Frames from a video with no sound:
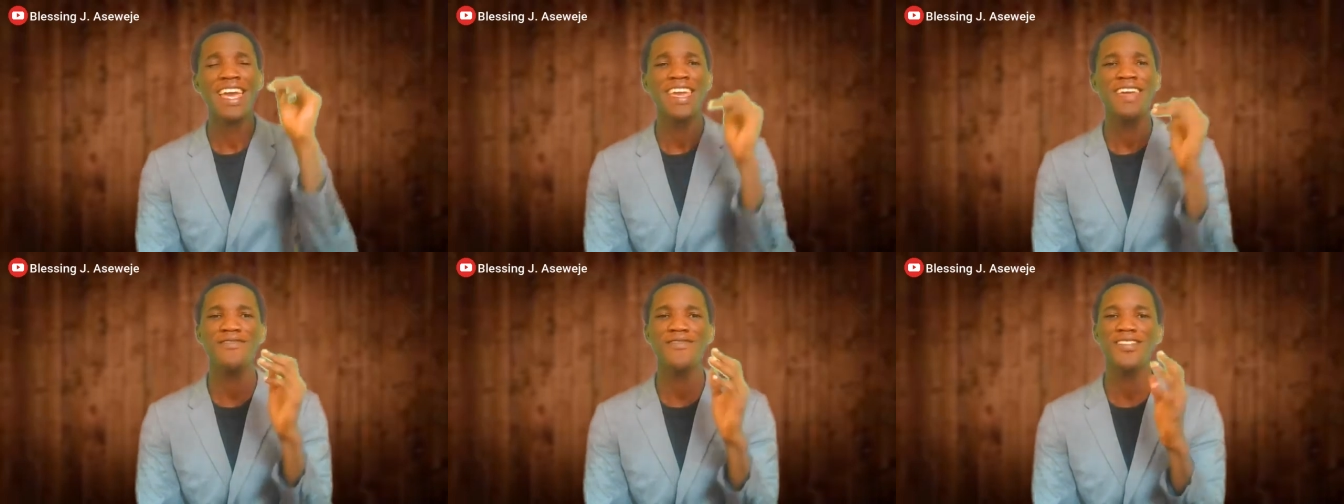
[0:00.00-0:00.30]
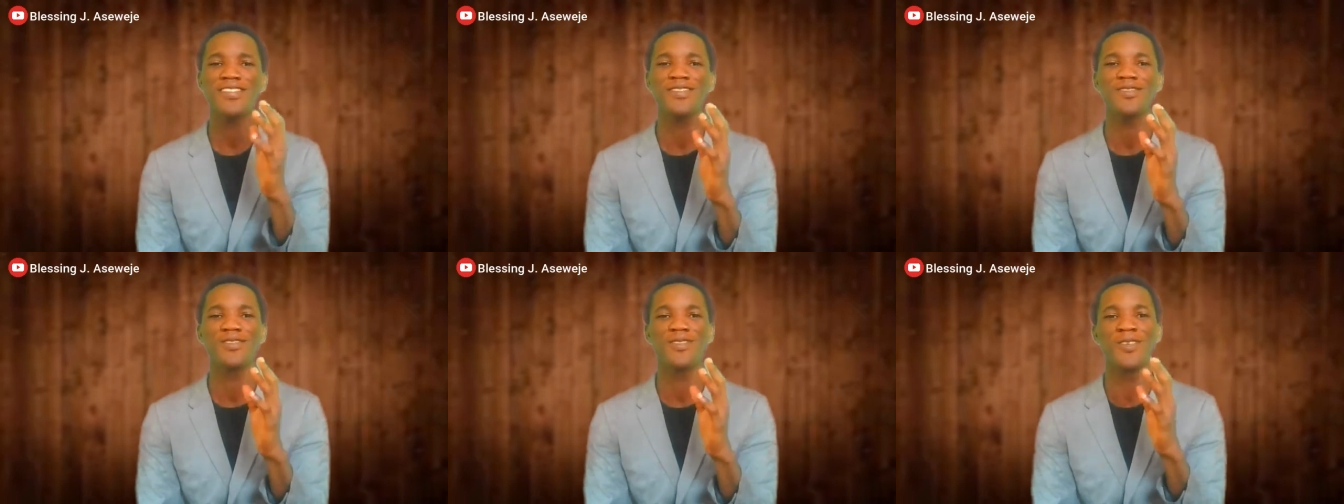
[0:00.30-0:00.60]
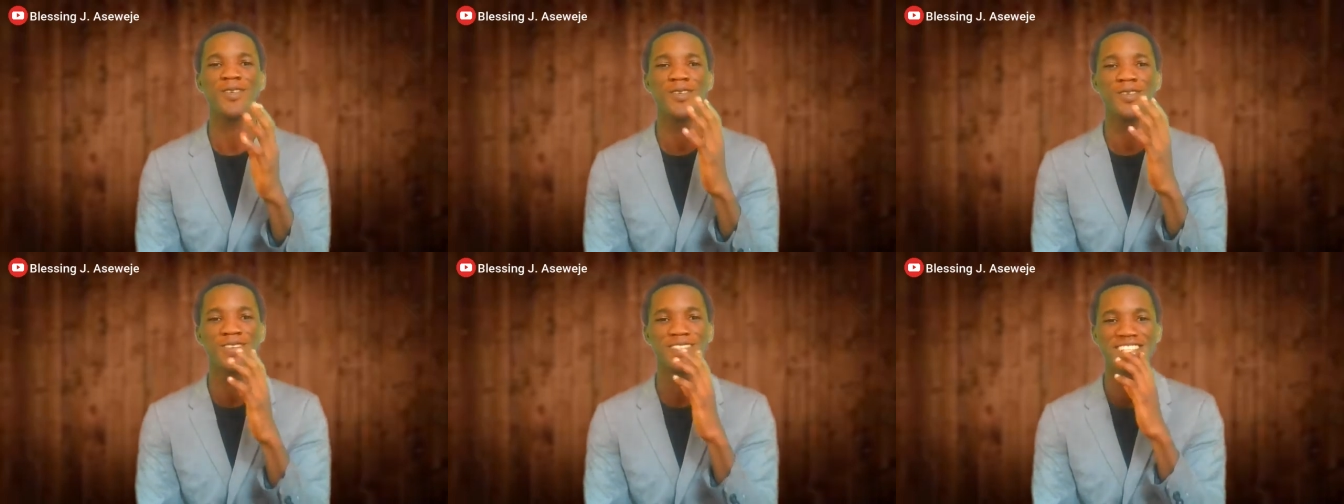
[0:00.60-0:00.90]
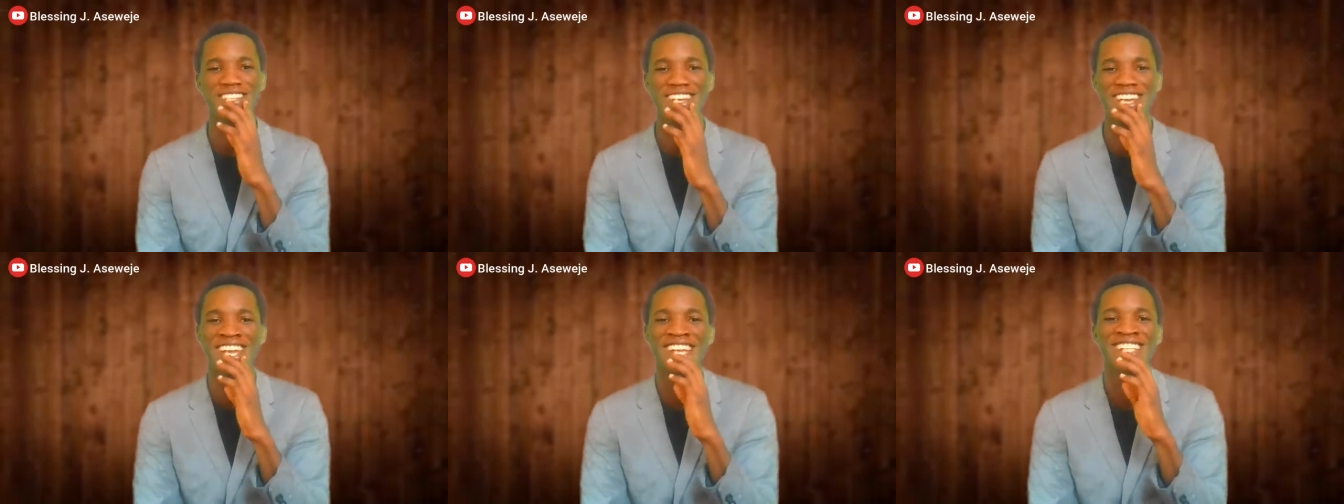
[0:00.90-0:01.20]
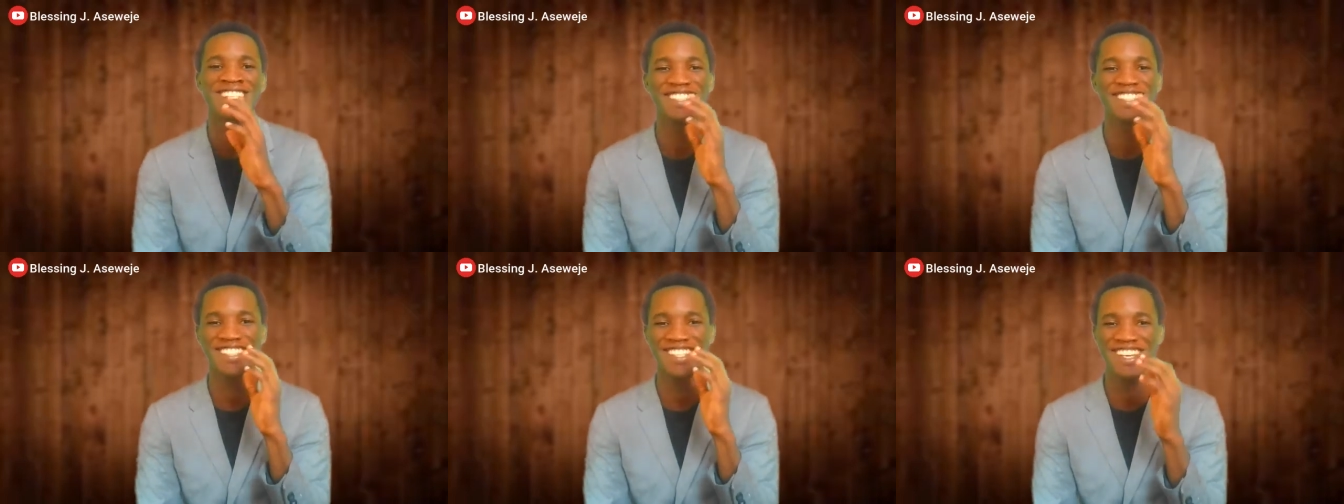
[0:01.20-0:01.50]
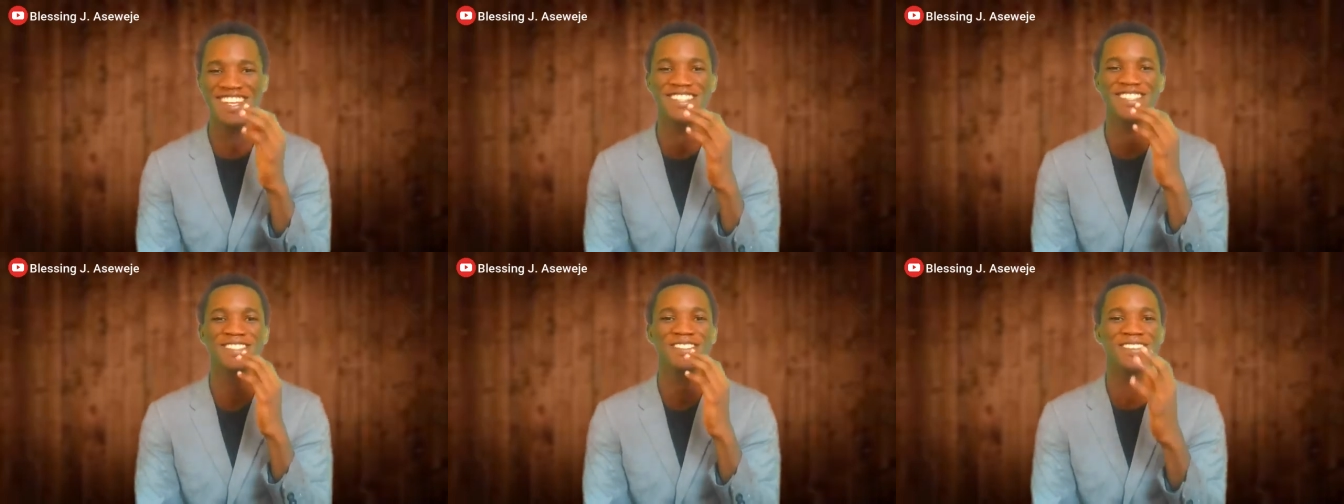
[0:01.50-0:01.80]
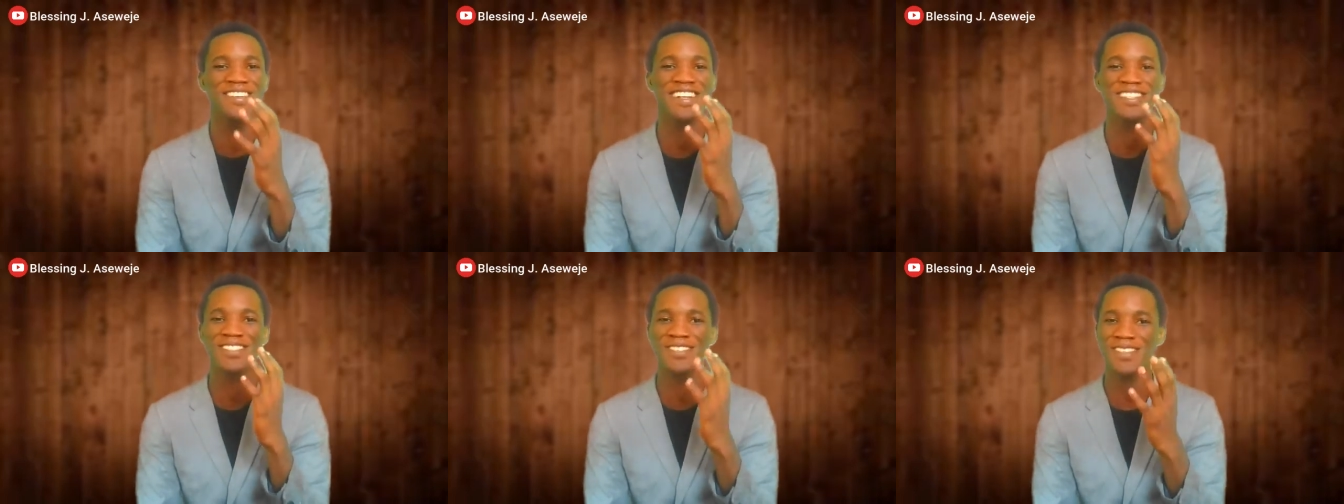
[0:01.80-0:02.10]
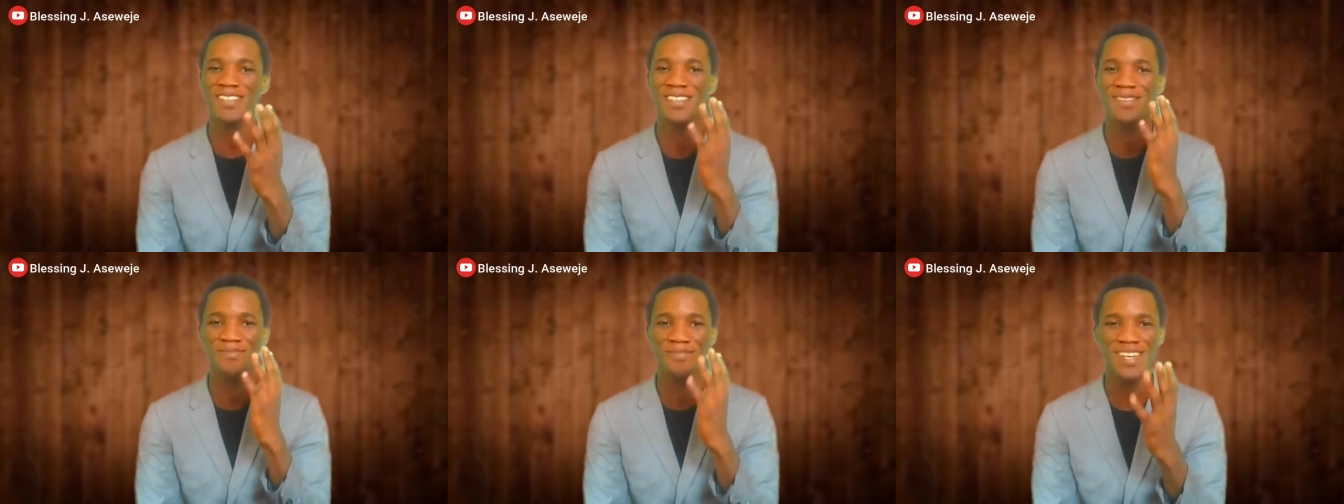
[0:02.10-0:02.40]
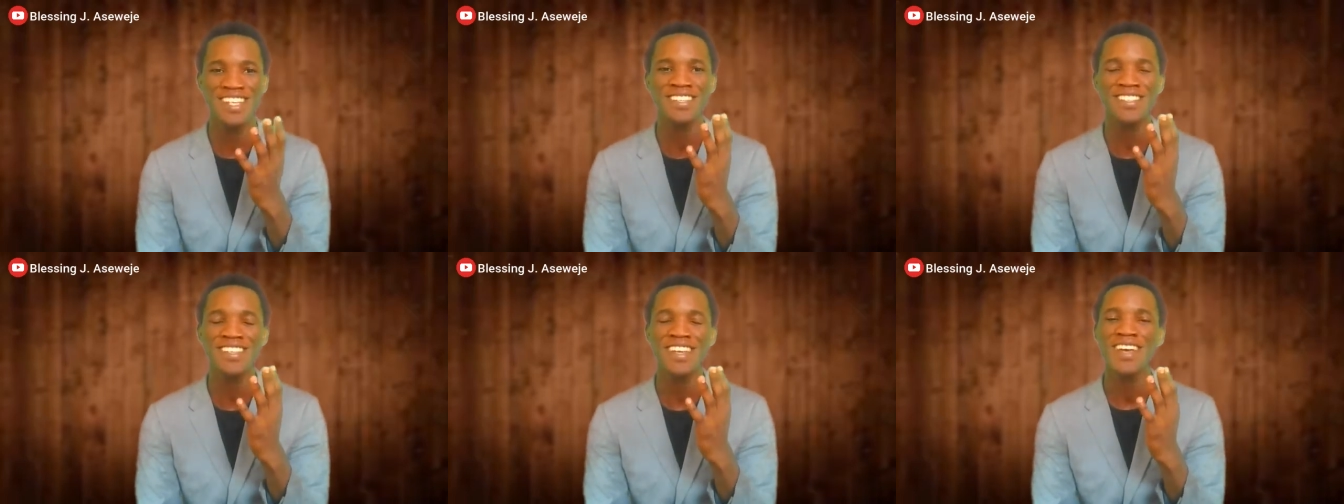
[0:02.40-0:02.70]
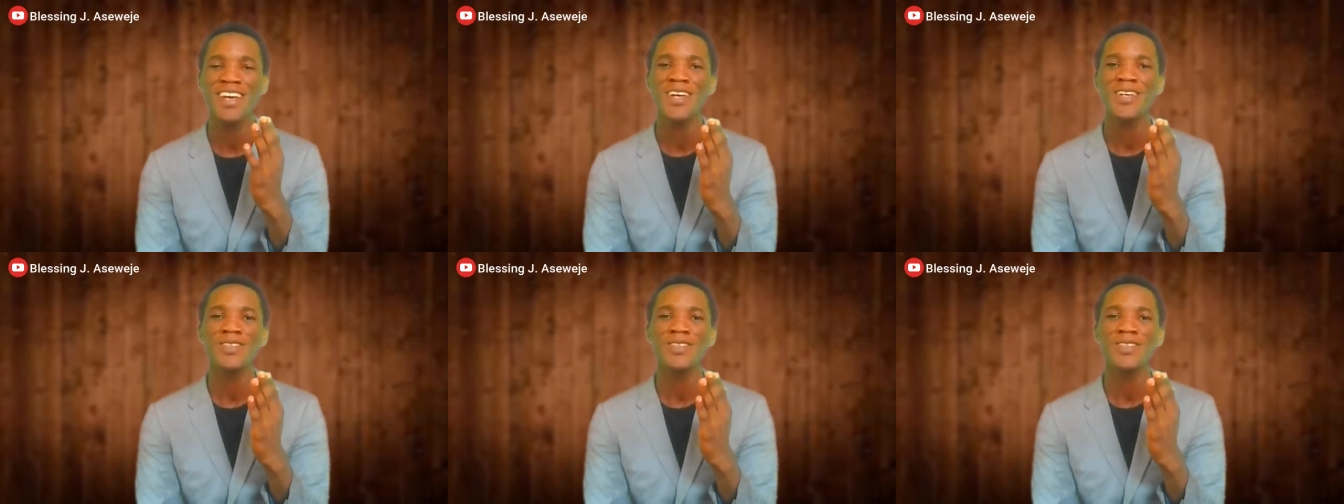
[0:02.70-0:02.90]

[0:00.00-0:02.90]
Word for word: even though they they do not actually mean it.